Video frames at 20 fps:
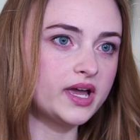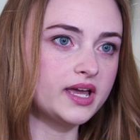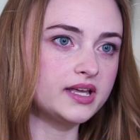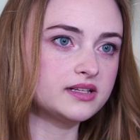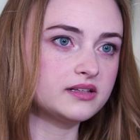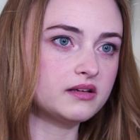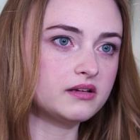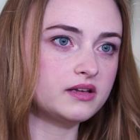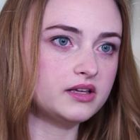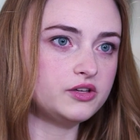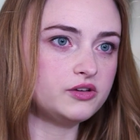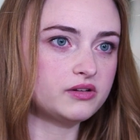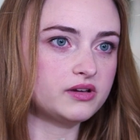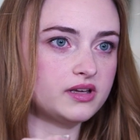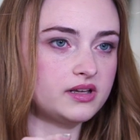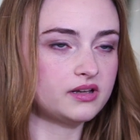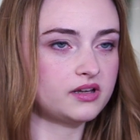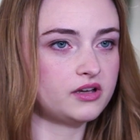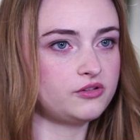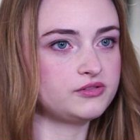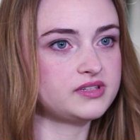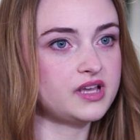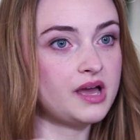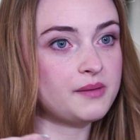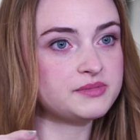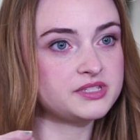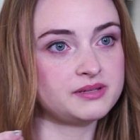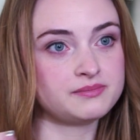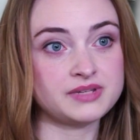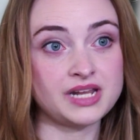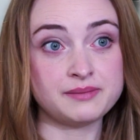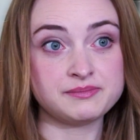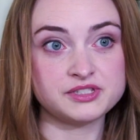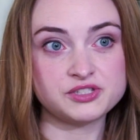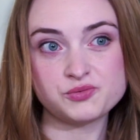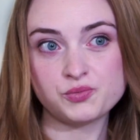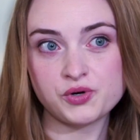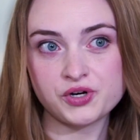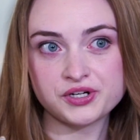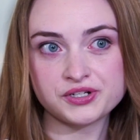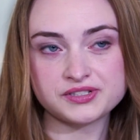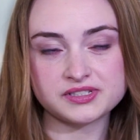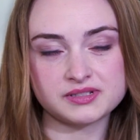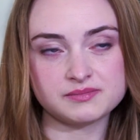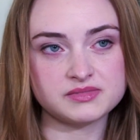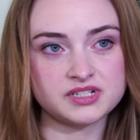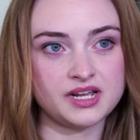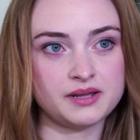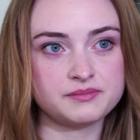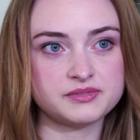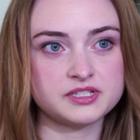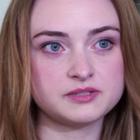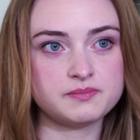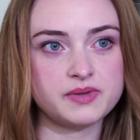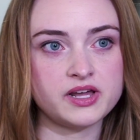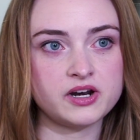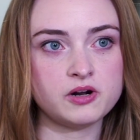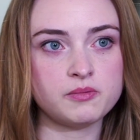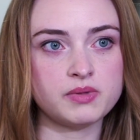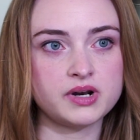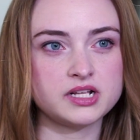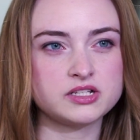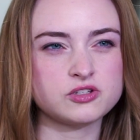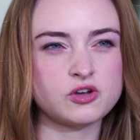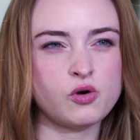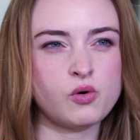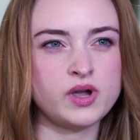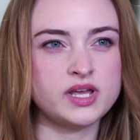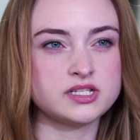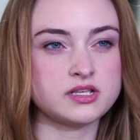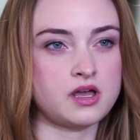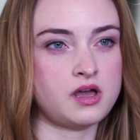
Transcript: it, you can, it goes up, sometimes it's worse, sometimes it's better, but it's always